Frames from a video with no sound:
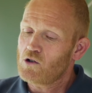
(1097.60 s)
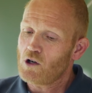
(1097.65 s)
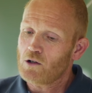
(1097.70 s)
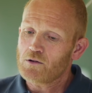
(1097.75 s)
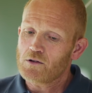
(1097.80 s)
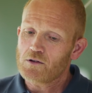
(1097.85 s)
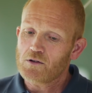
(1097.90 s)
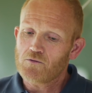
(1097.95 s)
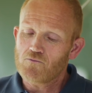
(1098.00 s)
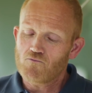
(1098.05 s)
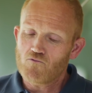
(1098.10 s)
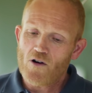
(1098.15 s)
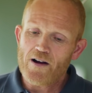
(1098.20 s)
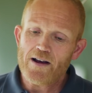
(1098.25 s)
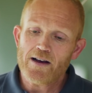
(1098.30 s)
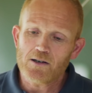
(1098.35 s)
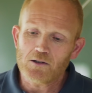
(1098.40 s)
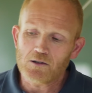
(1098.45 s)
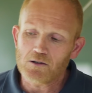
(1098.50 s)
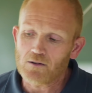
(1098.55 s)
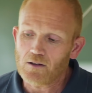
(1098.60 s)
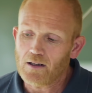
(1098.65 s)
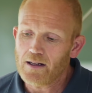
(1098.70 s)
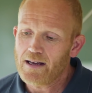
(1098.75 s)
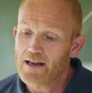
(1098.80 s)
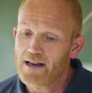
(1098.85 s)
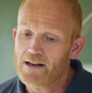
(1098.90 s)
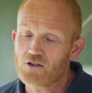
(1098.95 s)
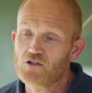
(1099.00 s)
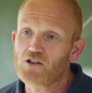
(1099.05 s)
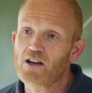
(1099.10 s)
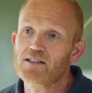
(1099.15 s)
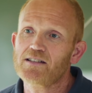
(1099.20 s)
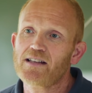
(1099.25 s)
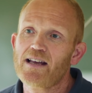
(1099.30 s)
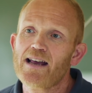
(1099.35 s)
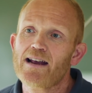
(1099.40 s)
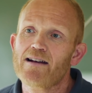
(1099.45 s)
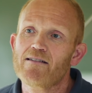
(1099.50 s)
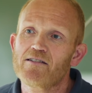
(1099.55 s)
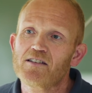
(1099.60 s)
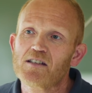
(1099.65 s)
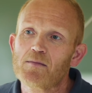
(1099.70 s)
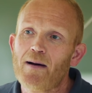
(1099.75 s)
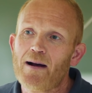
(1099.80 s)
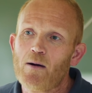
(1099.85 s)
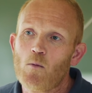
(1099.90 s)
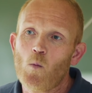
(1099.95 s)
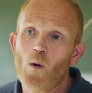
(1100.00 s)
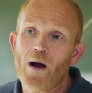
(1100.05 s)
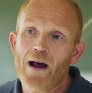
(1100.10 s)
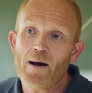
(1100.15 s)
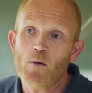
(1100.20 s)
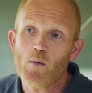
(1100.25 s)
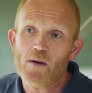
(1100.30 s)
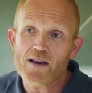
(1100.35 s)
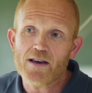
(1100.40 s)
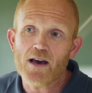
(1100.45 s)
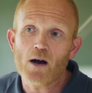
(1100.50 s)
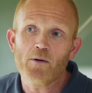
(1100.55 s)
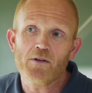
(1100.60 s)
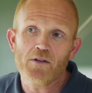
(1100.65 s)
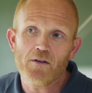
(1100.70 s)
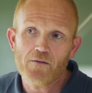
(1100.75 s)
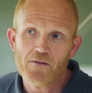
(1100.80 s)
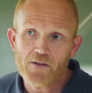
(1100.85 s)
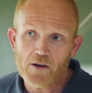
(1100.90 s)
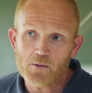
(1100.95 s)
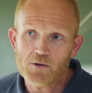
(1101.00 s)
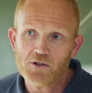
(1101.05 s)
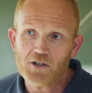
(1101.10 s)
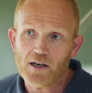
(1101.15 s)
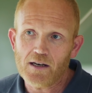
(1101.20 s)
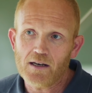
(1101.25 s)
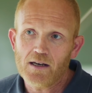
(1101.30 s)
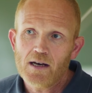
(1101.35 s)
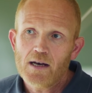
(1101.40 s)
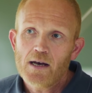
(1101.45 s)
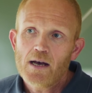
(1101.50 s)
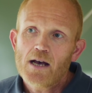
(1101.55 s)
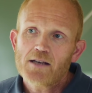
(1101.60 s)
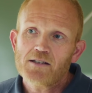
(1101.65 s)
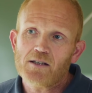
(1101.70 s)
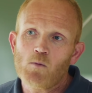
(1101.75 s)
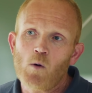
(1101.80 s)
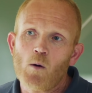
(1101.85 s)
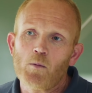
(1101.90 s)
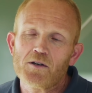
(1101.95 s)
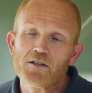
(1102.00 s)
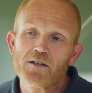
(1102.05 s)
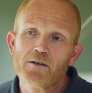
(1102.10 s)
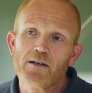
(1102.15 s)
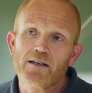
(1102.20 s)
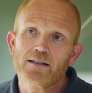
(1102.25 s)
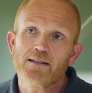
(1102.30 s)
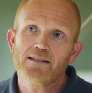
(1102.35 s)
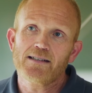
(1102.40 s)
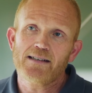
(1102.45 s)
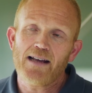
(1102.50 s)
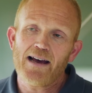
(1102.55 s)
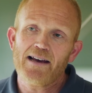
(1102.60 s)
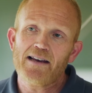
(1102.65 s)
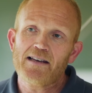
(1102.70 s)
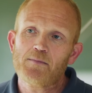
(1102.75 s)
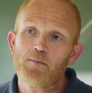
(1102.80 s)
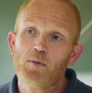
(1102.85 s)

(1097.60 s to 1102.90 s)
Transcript: John's real interest here is about where we go in the future. So what we're doing today is